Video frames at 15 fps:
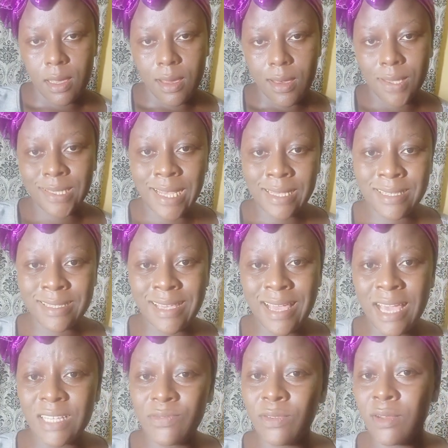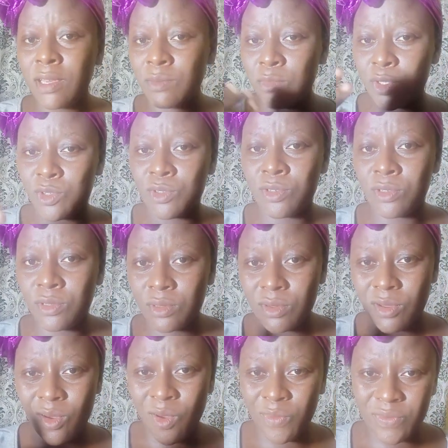I was like, this girl is following me to the
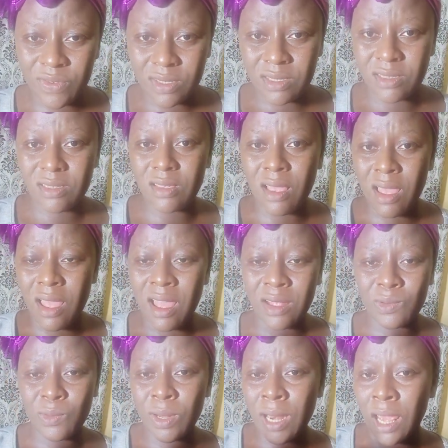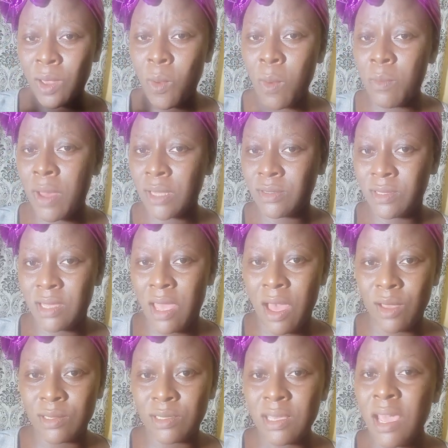office, and when I come back to the
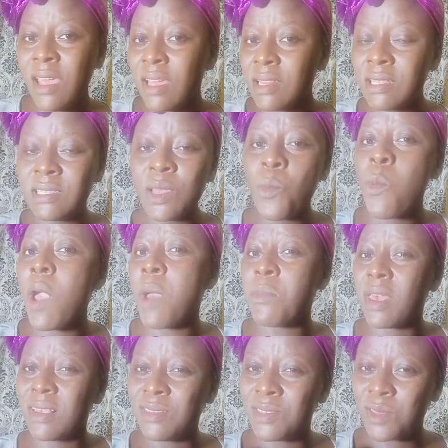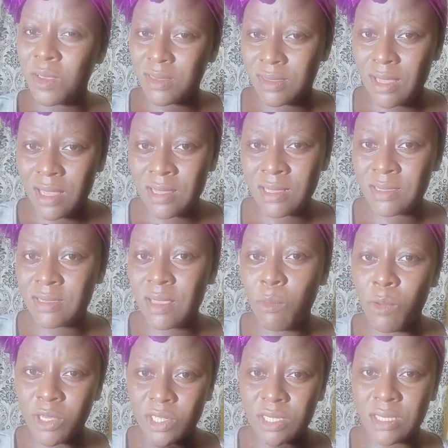house, the same way I'm exhausted, this is the same
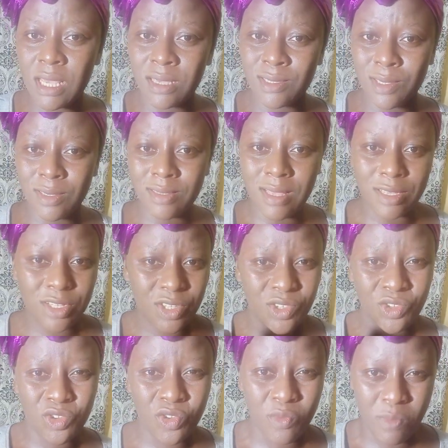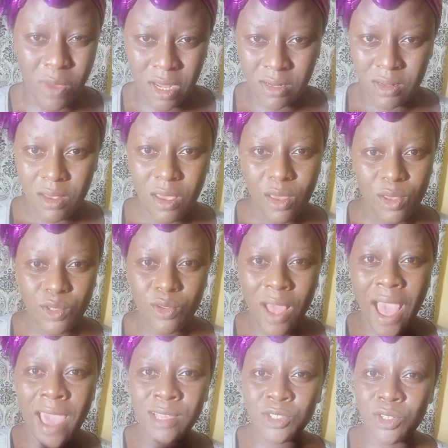way she's exhausted. She's human. So
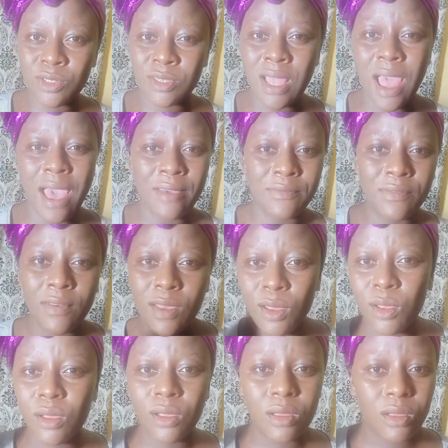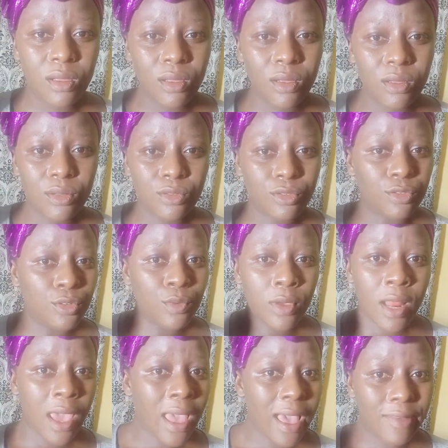I just have to do
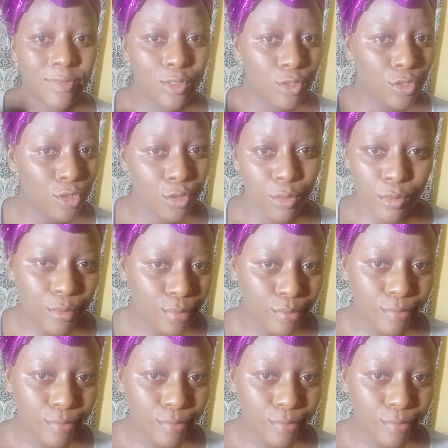what I have to do.